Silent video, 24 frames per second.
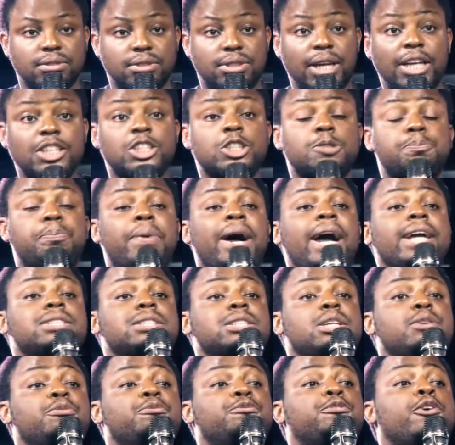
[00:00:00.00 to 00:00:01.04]

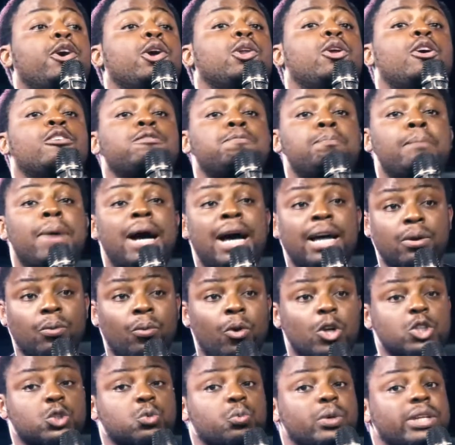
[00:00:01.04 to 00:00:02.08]
Despite the fall of man,
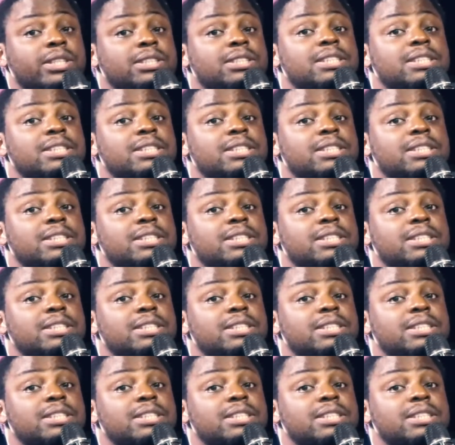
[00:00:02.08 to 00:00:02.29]
what we